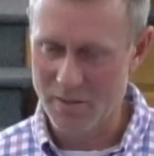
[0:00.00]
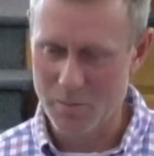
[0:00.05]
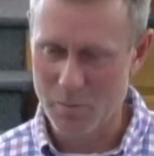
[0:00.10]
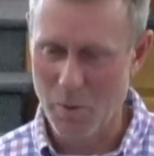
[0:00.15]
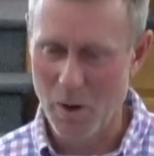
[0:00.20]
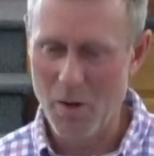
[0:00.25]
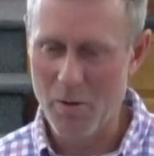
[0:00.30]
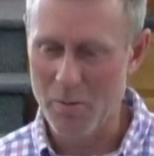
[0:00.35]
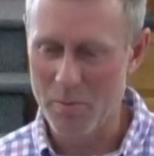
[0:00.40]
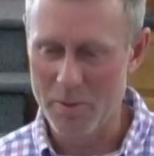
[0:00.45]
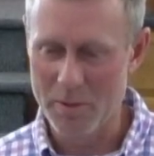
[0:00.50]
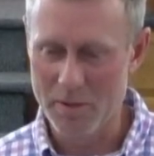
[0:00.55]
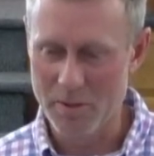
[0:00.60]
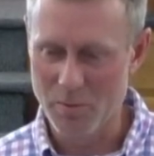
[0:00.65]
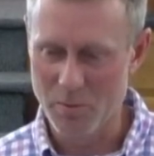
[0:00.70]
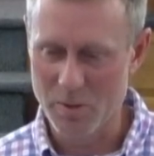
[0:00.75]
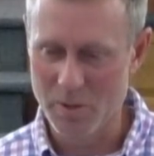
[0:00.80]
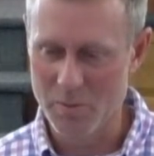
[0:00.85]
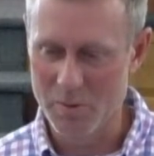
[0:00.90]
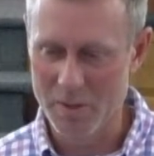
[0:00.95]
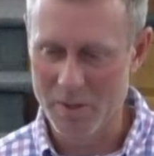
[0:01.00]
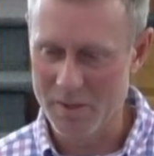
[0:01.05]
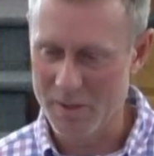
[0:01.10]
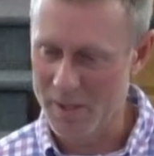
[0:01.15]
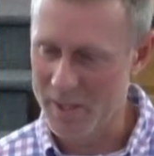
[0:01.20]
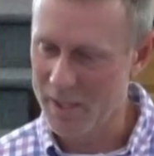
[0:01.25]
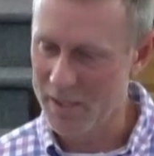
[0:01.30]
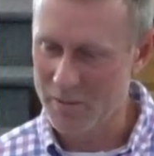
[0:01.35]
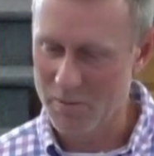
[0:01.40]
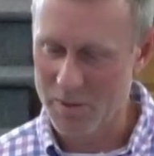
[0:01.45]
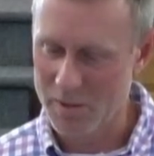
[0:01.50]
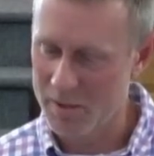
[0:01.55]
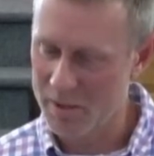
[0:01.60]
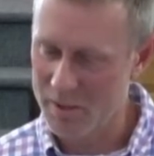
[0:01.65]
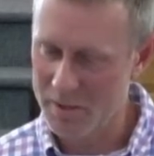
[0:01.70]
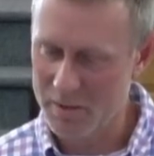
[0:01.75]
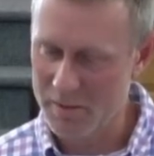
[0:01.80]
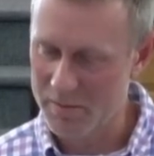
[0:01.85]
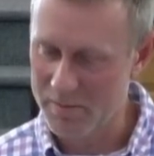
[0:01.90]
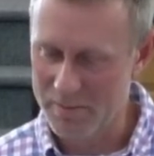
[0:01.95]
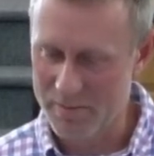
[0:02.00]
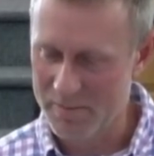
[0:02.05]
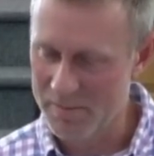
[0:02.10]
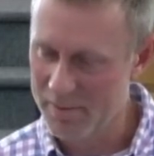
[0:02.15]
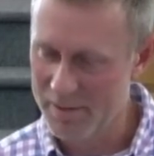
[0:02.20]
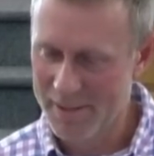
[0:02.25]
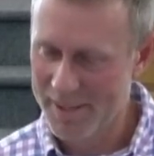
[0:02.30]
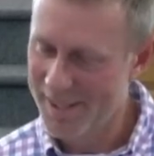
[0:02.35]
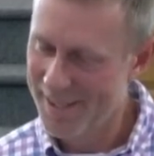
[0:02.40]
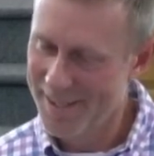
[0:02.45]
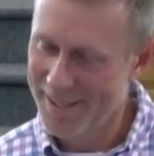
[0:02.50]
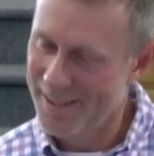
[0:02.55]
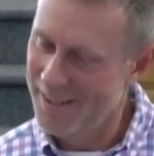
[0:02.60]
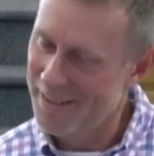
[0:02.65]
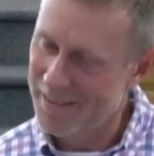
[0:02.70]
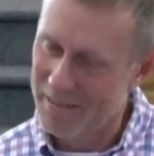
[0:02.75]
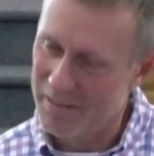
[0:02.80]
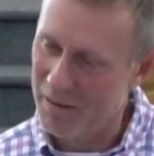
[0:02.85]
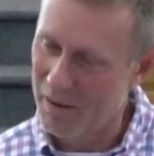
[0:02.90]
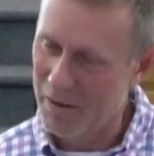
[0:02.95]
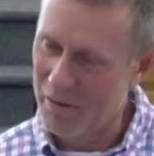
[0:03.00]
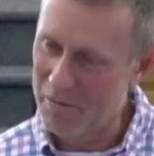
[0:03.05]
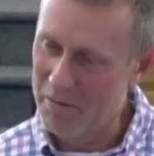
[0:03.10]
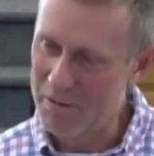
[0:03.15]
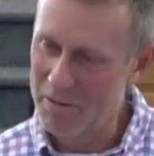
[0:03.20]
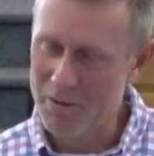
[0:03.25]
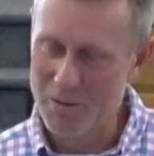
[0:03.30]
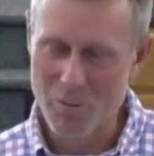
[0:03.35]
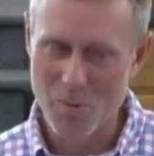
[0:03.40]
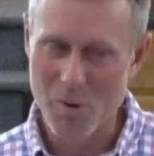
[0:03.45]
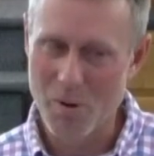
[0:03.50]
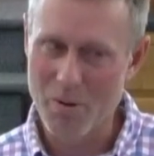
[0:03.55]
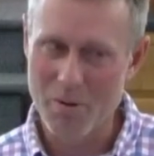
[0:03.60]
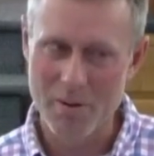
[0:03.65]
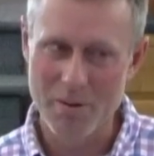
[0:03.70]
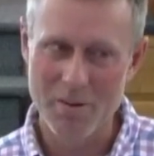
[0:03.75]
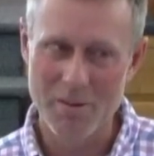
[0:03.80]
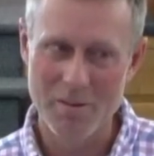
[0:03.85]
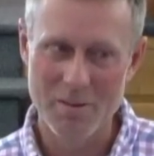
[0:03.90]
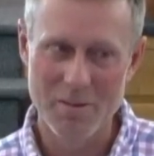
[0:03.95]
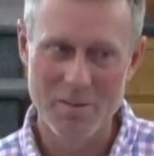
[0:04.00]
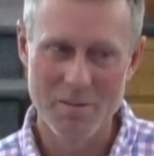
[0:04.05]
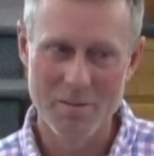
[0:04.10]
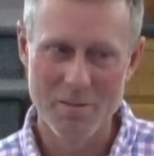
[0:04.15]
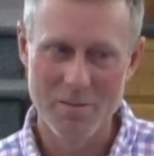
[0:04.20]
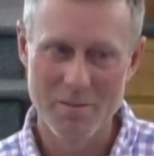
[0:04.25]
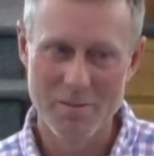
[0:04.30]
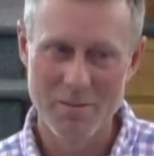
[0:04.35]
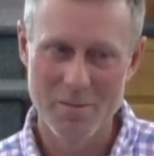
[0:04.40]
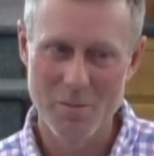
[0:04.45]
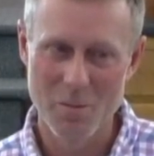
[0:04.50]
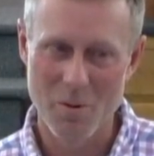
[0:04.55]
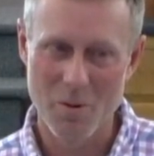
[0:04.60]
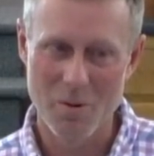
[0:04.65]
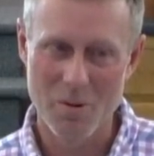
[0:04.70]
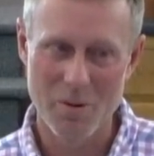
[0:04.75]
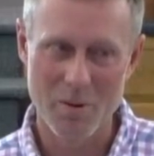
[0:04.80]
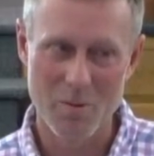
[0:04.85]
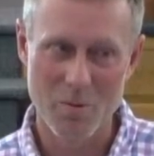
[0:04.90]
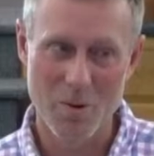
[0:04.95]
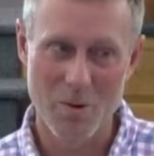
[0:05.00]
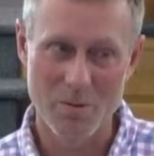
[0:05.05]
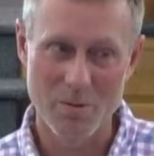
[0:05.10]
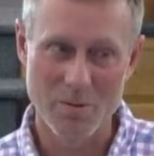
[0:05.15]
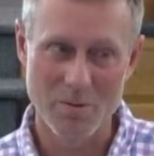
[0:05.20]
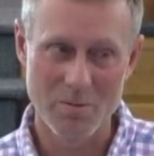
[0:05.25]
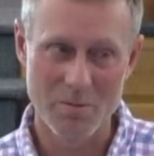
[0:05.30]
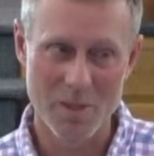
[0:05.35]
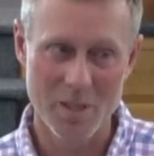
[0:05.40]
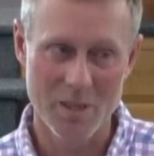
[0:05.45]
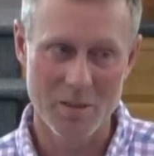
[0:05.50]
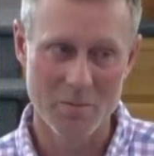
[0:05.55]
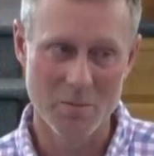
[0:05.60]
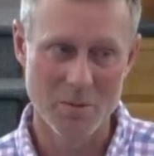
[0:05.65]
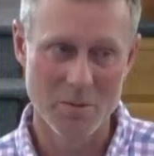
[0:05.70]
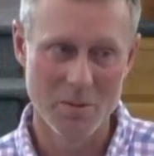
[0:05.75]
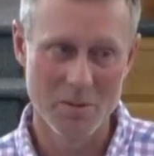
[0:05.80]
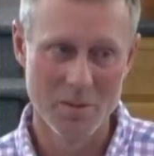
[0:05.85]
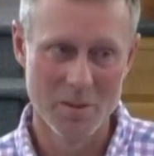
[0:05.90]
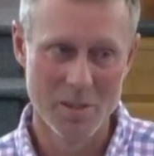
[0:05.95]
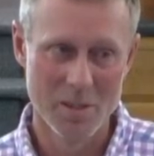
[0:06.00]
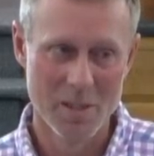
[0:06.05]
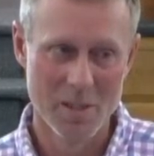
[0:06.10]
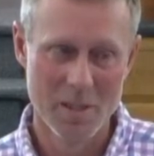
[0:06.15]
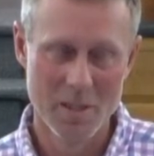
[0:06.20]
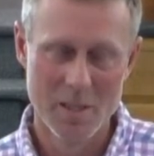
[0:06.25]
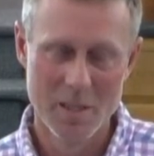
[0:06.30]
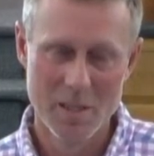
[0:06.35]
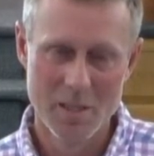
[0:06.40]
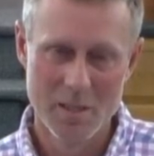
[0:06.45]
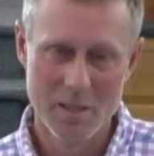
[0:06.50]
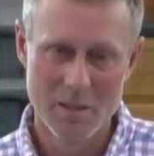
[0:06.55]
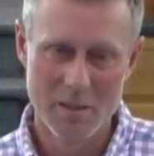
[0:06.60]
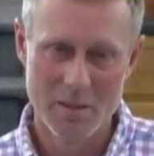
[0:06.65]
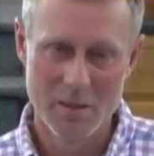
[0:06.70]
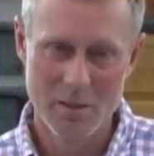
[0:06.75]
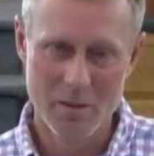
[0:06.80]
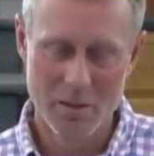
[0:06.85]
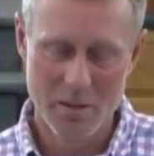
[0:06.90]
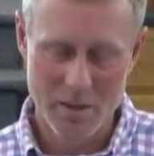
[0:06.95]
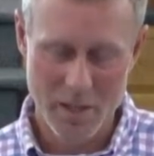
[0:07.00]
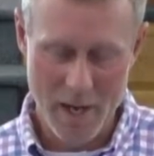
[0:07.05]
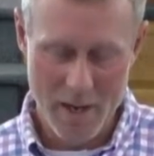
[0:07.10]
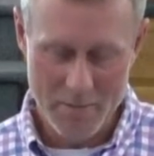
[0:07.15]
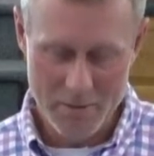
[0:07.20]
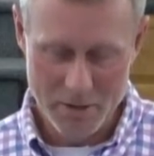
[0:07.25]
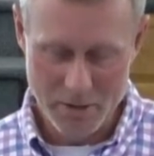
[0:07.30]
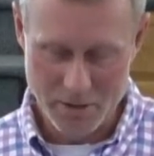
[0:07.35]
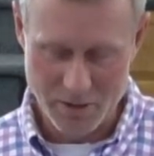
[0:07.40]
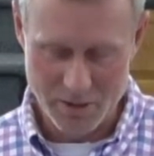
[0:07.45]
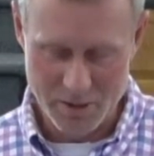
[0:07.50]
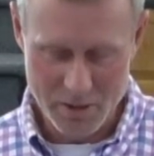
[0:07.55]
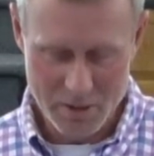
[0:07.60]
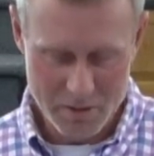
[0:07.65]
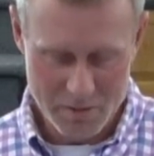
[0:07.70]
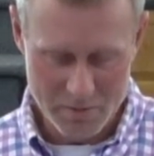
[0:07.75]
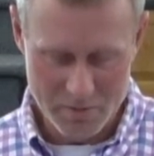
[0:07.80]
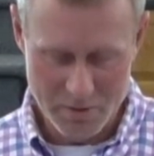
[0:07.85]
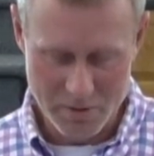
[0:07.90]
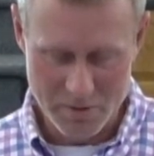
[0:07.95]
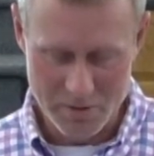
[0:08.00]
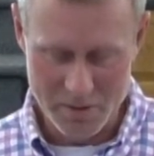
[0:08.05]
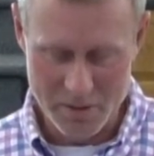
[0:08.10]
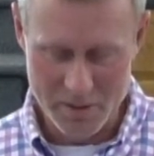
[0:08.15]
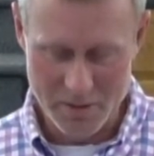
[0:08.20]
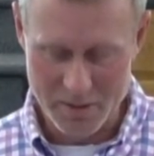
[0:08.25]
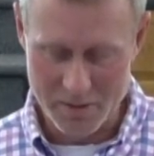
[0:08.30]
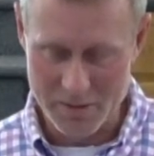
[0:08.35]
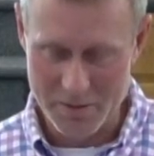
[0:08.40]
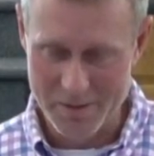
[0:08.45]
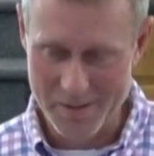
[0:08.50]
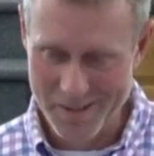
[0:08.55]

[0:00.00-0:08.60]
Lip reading: bothered me this week because I catch myself not really walking the walk sometimes. Having to study for this lesson